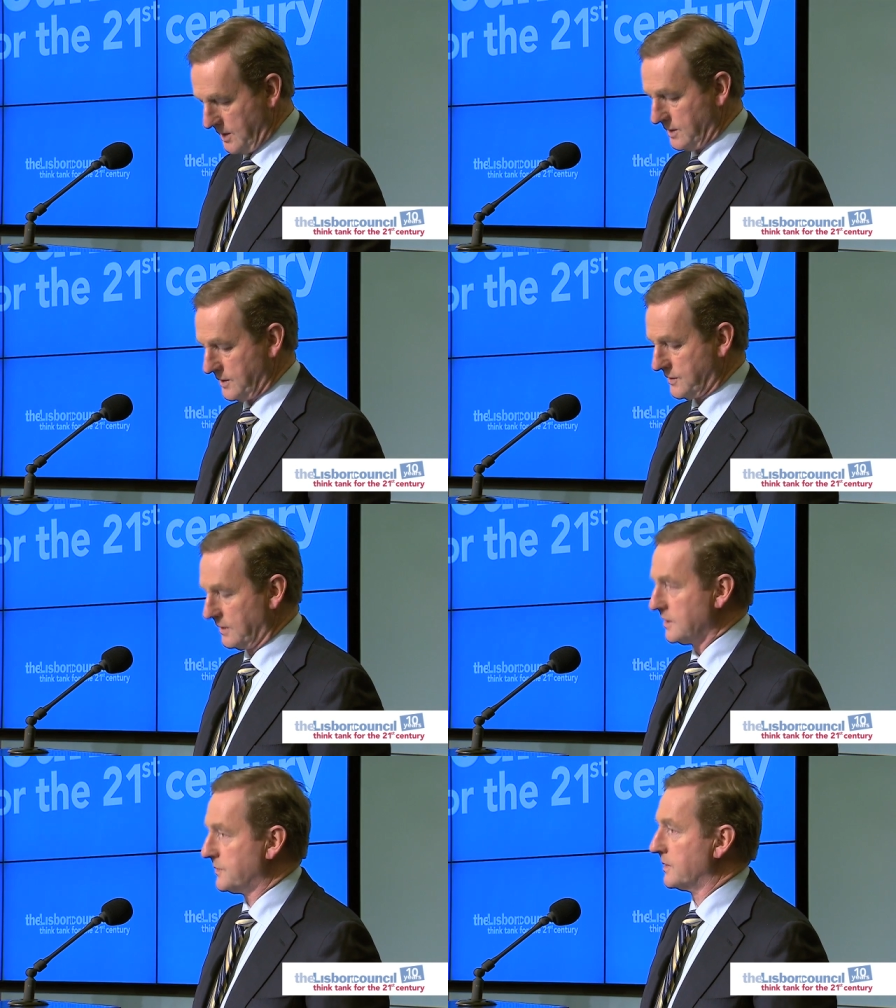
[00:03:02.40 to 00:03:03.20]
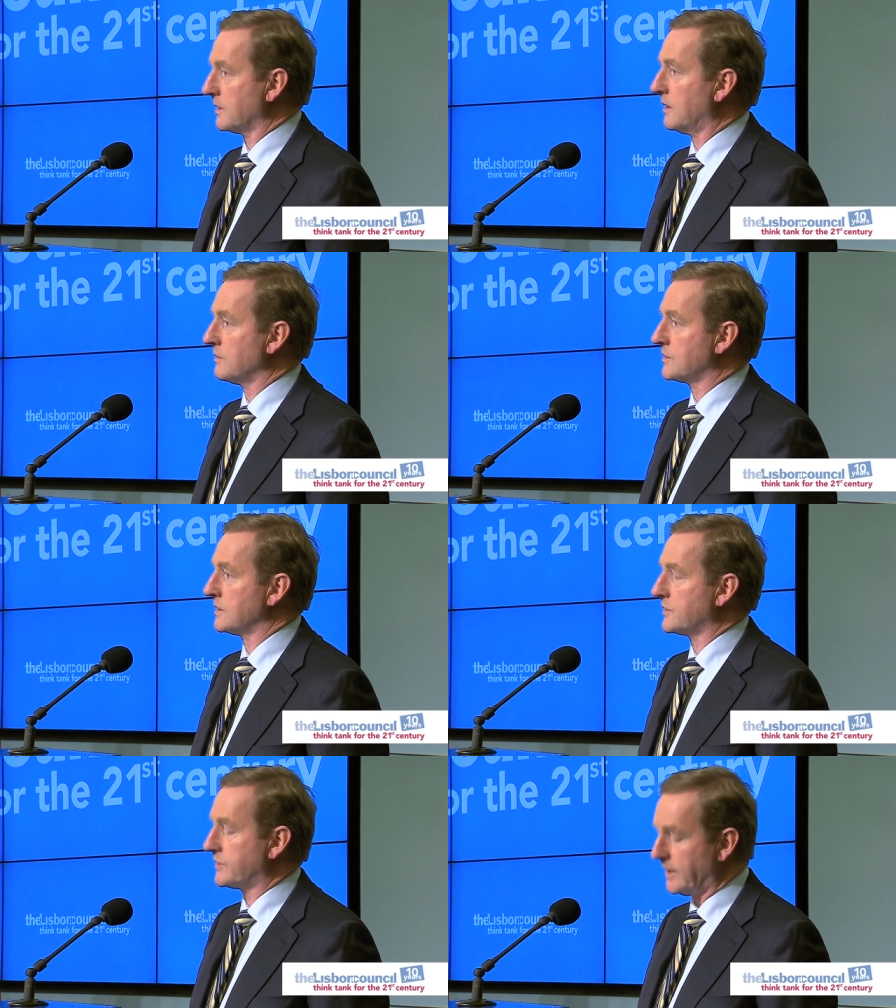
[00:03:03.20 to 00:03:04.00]
It is the Lisbon
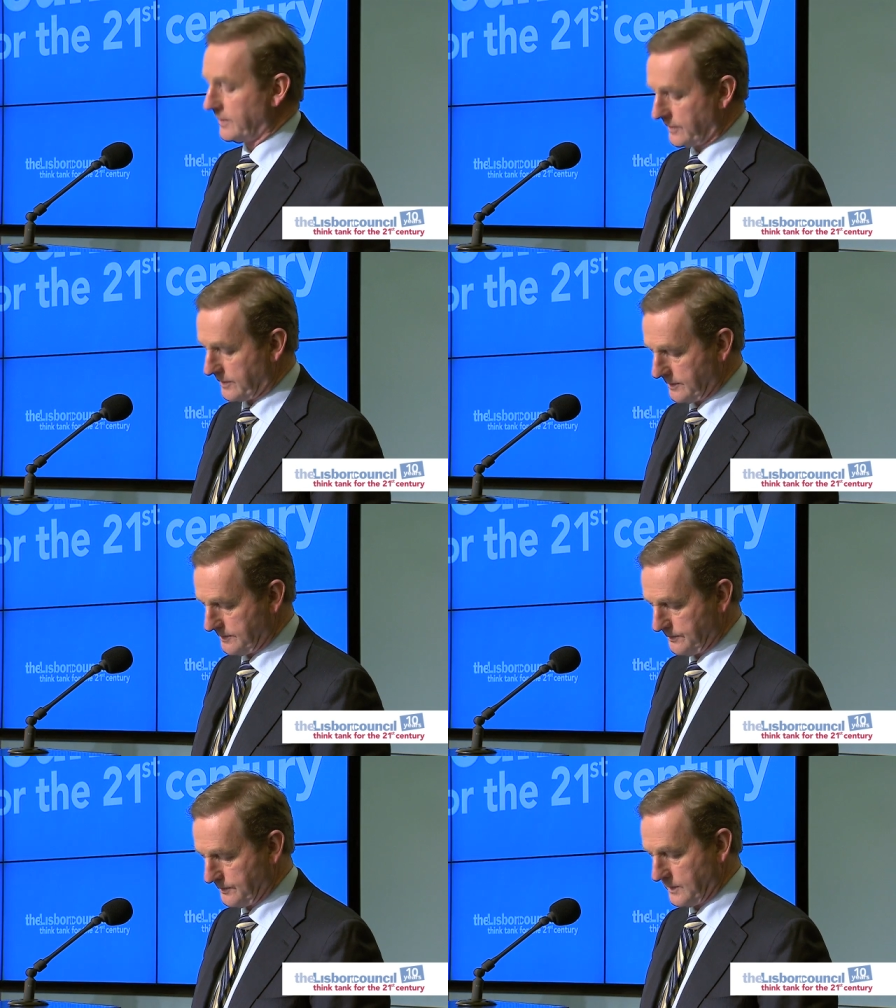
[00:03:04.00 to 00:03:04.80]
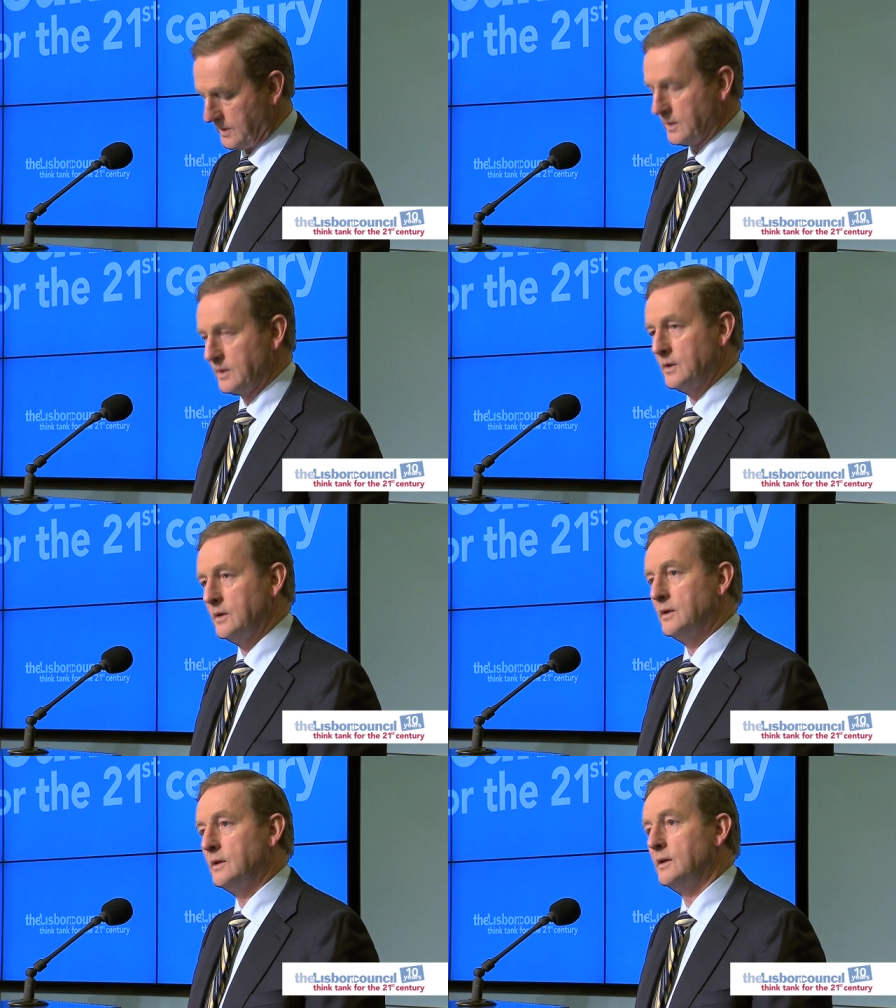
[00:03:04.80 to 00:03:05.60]
Council's 10th.
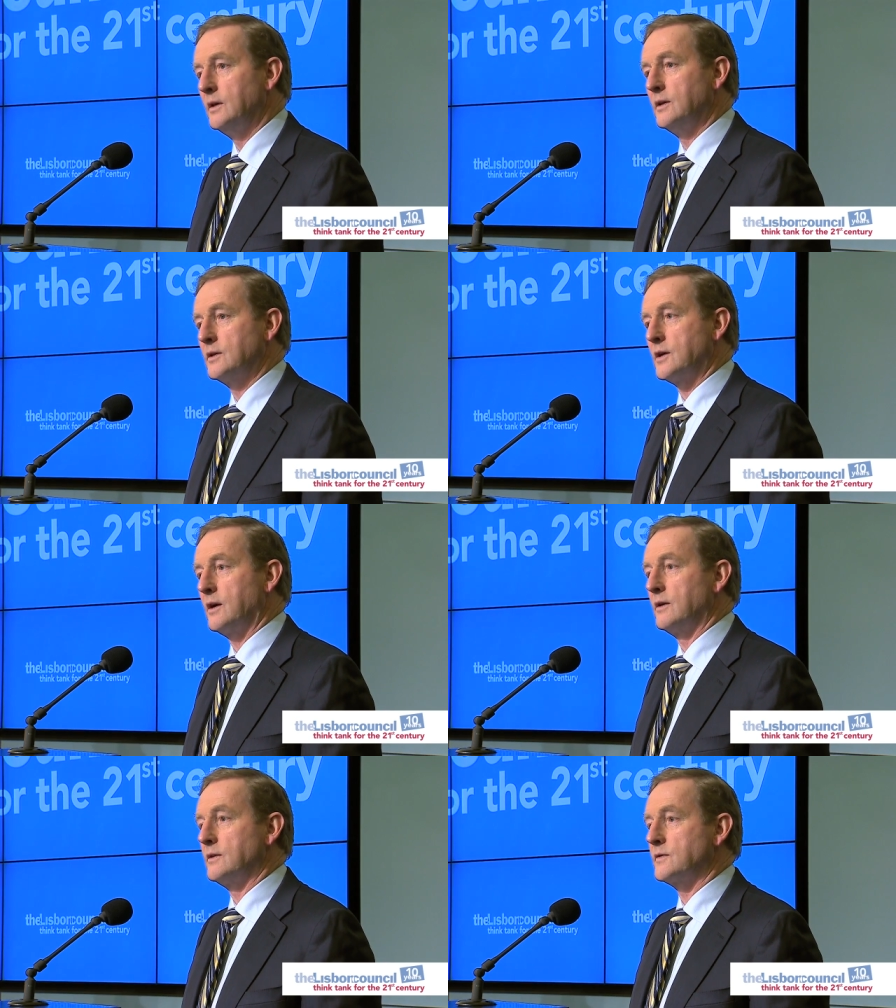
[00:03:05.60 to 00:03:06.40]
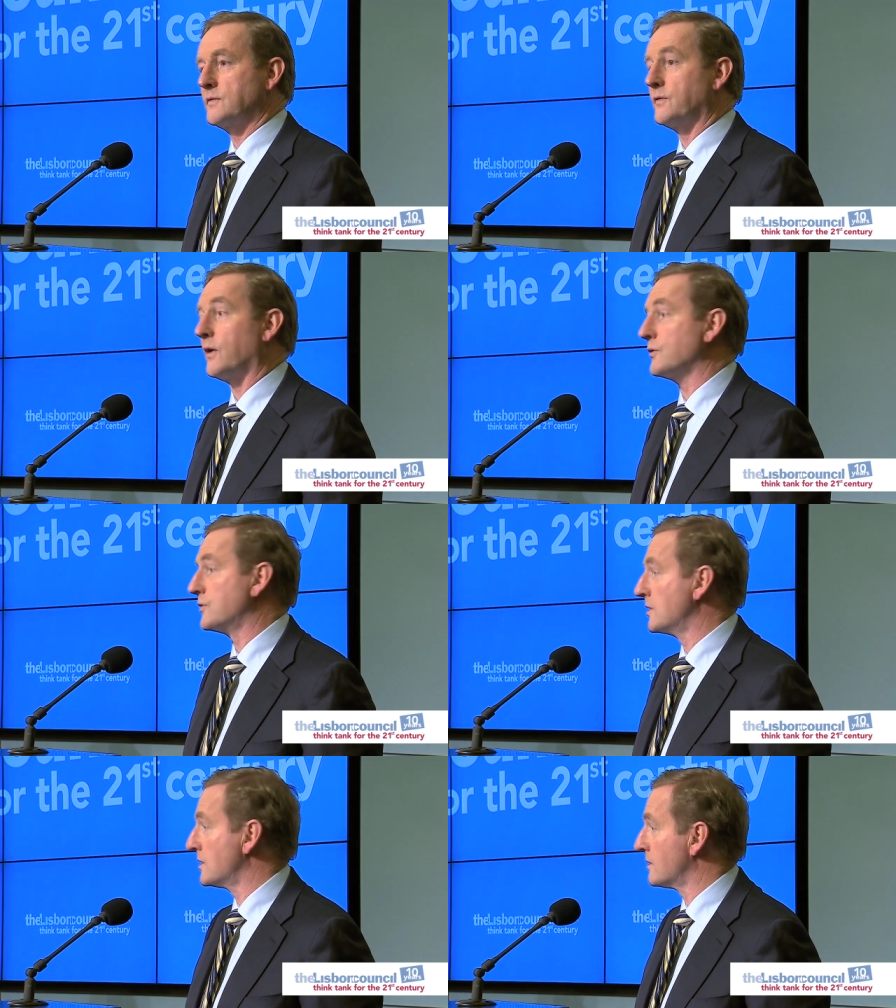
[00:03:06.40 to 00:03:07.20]
It is Ireland's
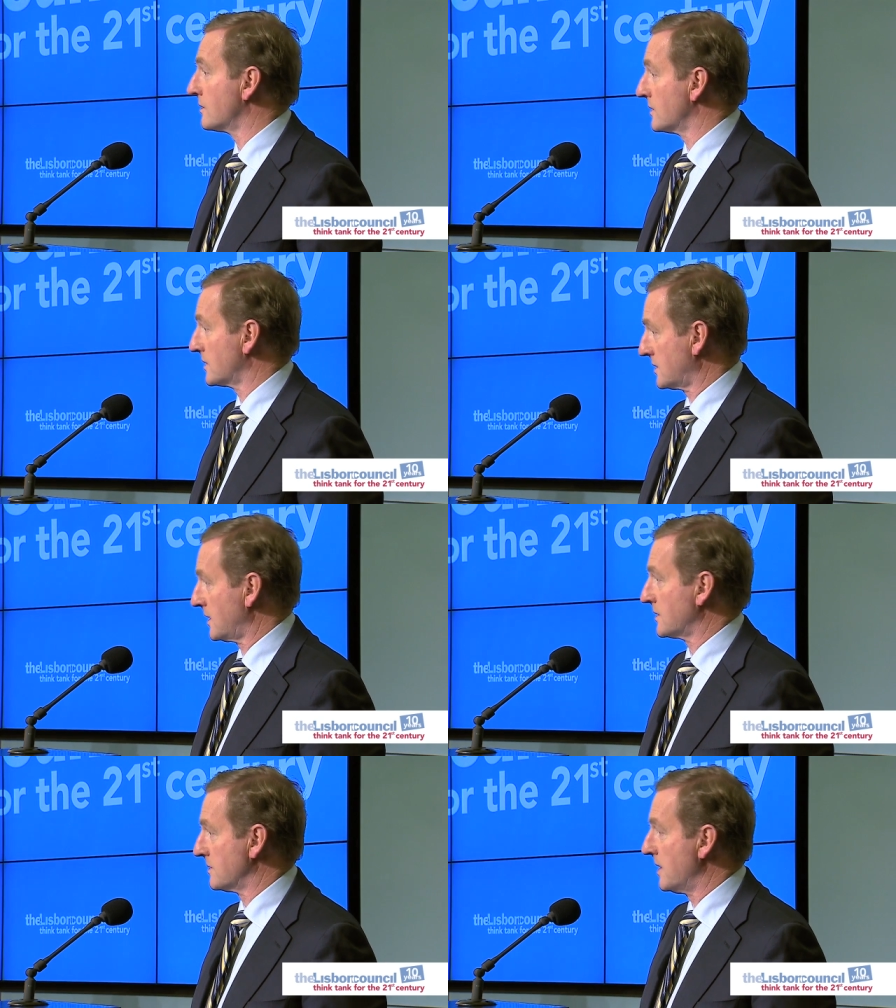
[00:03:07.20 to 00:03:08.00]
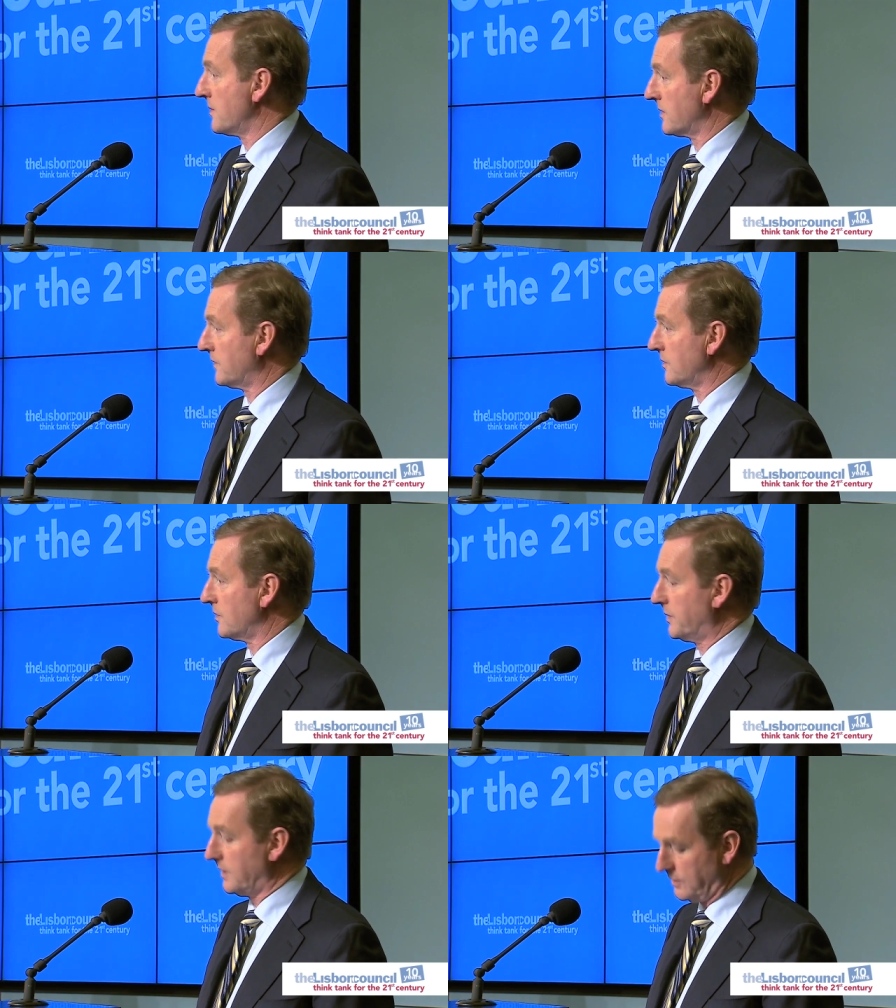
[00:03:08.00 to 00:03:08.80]
40 years as a member of the
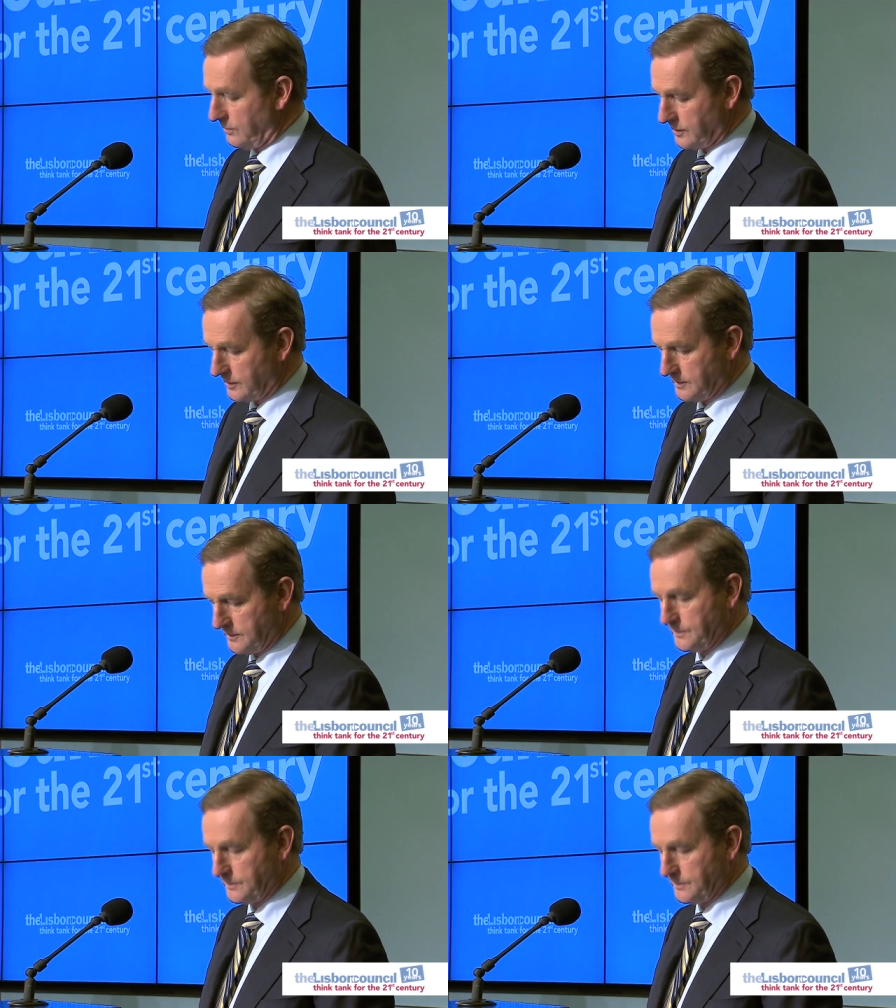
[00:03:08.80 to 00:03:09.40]
European Union.